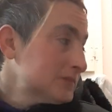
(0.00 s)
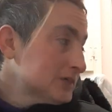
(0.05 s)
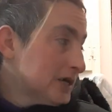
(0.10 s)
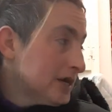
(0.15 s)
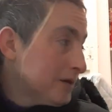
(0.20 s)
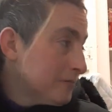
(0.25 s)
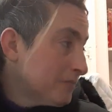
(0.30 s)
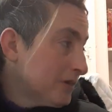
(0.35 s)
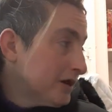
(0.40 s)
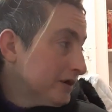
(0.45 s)

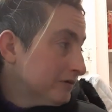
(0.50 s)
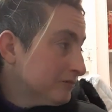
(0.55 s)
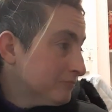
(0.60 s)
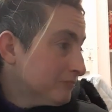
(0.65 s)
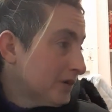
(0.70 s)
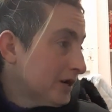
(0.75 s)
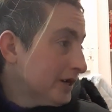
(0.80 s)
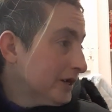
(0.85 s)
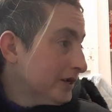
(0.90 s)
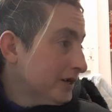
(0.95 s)
and my
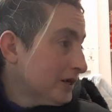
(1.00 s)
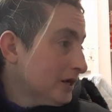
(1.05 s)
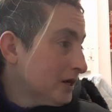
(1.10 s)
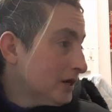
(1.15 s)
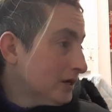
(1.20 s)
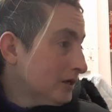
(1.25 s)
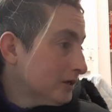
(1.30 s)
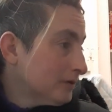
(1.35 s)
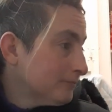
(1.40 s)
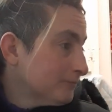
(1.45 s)
my
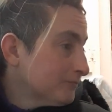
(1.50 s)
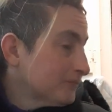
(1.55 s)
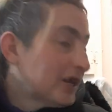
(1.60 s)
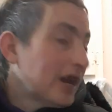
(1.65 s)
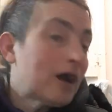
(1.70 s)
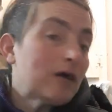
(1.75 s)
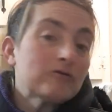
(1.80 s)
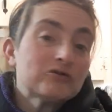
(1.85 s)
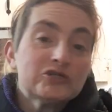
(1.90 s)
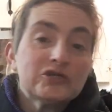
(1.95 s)
um,
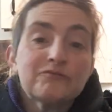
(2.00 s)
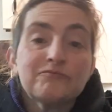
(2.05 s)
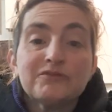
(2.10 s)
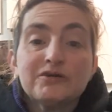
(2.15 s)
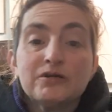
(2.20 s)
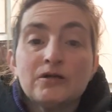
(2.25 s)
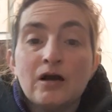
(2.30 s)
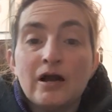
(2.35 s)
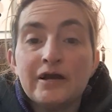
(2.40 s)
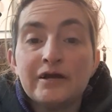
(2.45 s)
couch and
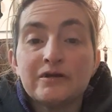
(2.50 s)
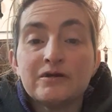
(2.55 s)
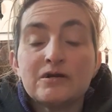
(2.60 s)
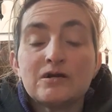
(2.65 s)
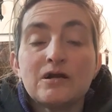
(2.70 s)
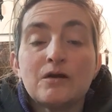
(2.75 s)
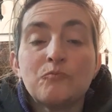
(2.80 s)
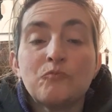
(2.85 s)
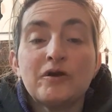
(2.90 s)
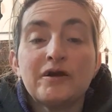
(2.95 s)

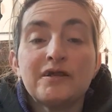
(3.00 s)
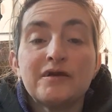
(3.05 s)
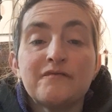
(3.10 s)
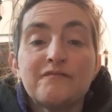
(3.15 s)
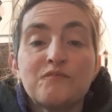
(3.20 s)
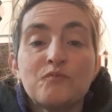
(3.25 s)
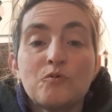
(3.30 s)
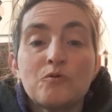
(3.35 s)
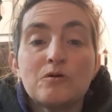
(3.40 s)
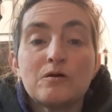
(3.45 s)
recliner I'm waiting
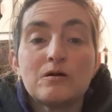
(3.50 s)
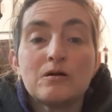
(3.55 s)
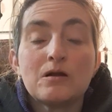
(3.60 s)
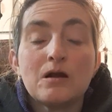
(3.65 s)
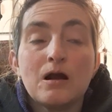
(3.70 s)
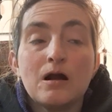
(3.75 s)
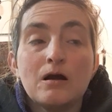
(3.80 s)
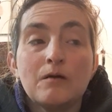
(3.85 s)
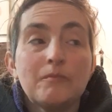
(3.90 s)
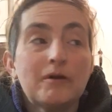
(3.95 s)
for.
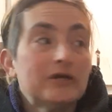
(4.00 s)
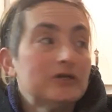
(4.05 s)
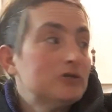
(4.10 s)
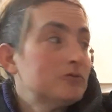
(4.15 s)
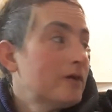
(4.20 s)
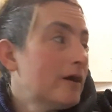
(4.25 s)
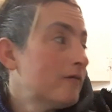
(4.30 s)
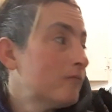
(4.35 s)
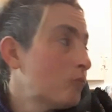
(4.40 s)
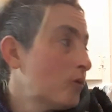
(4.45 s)
Um, I do
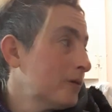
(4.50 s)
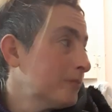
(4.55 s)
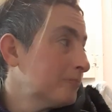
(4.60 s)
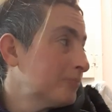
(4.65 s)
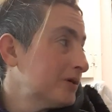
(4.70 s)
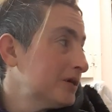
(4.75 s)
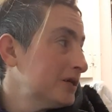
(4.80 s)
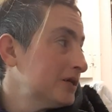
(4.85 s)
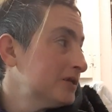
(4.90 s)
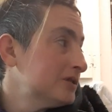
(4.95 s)
have one
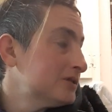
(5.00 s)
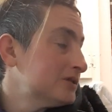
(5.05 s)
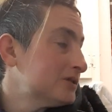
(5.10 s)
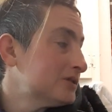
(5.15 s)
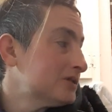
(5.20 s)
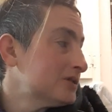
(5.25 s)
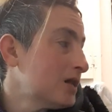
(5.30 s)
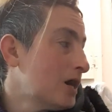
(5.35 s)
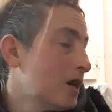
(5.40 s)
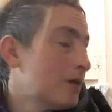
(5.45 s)

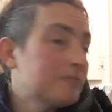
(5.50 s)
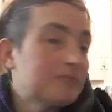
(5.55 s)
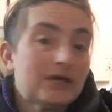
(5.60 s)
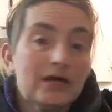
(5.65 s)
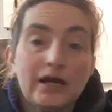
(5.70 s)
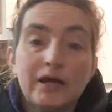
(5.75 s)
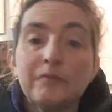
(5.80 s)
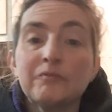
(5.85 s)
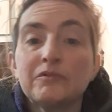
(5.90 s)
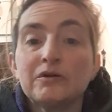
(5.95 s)
piece um,
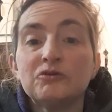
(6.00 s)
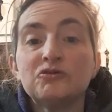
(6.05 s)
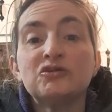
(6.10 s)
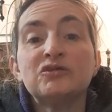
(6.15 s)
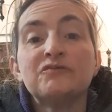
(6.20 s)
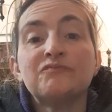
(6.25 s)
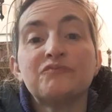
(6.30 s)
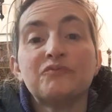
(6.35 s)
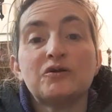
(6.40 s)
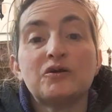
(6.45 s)
that I'm
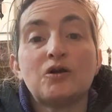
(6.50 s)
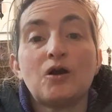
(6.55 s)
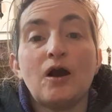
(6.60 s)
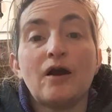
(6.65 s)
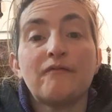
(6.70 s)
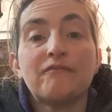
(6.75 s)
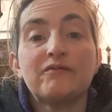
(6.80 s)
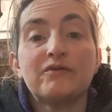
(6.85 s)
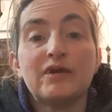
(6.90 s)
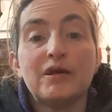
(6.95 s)
using for a
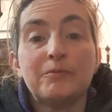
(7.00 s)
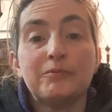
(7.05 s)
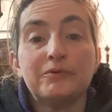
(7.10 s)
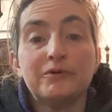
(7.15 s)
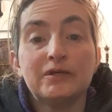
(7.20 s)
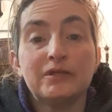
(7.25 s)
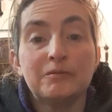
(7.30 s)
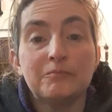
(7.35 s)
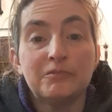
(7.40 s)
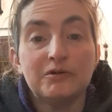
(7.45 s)
coffee table
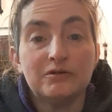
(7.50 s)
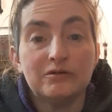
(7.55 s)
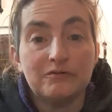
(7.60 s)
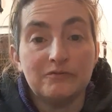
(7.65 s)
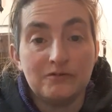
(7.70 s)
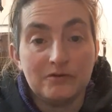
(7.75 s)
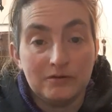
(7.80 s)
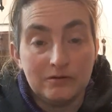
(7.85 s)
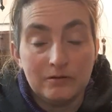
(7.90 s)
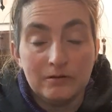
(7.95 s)
in the middle of
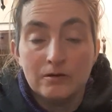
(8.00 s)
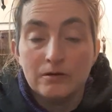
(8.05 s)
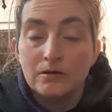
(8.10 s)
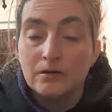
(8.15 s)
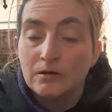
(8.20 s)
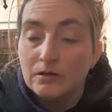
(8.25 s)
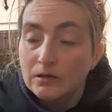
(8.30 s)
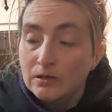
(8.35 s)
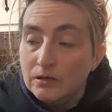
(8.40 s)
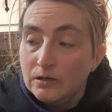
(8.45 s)
the
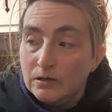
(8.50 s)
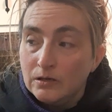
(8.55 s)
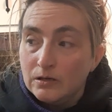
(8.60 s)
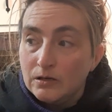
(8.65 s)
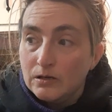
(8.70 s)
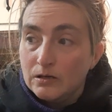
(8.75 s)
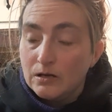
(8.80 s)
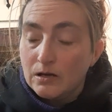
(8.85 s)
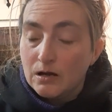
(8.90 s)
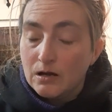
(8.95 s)

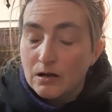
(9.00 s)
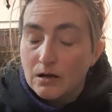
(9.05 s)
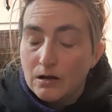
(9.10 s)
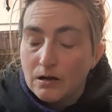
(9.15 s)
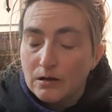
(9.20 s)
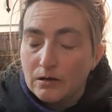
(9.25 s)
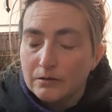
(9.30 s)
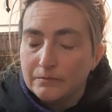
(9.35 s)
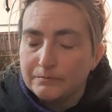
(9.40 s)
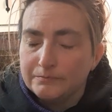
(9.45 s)

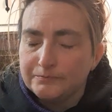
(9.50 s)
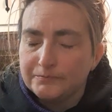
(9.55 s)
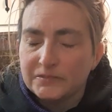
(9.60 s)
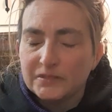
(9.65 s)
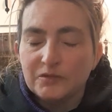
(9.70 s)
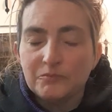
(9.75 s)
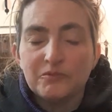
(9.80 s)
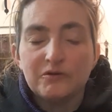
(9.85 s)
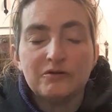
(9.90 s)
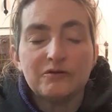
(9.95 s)
uh, in
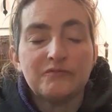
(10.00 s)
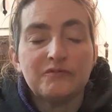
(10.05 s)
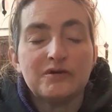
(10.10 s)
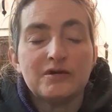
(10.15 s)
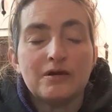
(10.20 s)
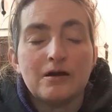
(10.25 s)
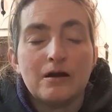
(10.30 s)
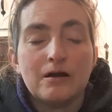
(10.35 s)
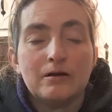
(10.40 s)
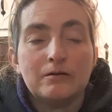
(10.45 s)
the middle of
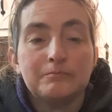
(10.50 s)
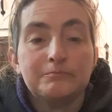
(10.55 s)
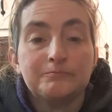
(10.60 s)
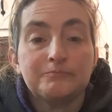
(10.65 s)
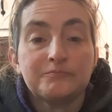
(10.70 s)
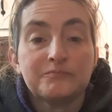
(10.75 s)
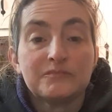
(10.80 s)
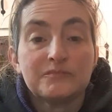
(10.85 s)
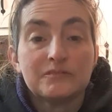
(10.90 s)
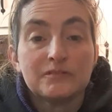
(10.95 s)
the um,
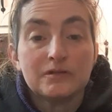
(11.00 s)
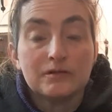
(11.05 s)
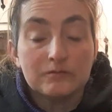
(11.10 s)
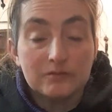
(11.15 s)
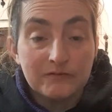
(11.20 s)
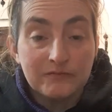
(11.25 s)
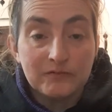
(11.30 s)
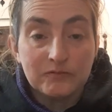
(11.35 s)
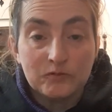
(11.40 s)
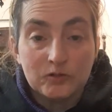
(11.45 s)

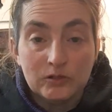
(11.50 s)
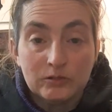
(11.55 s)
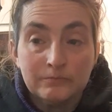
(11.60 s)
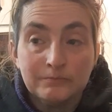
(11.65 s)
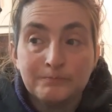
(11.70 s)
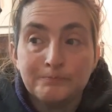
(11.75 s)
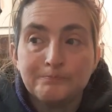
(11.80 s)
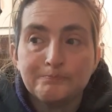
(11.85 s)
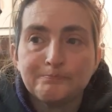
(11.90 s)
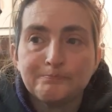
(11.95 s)
living room.